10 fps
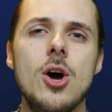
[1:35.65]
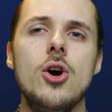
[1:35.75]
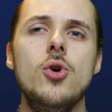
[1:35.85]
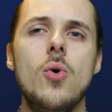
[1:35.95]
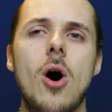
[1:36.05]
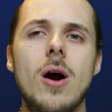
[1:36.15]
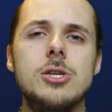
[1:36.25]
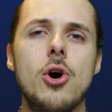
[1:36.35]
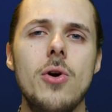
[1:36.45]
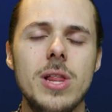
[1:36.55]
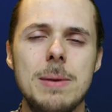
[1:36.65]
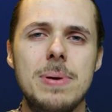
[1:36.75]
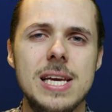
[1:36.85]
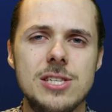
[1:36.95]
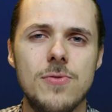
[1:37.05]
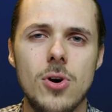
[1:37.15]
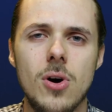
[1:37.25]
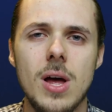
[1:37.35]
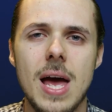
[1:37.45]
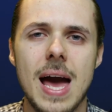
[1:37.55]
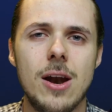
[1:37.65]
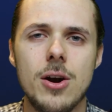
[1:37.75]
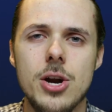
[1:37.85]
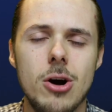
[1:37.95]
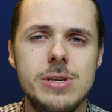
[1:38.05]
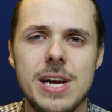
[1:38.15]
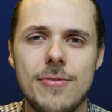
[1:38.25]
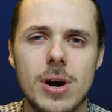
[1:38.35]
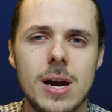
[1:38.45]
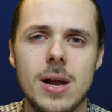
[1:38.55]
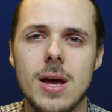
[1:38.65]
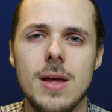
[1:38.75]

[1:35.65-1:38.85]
who are totally peaceful and are no different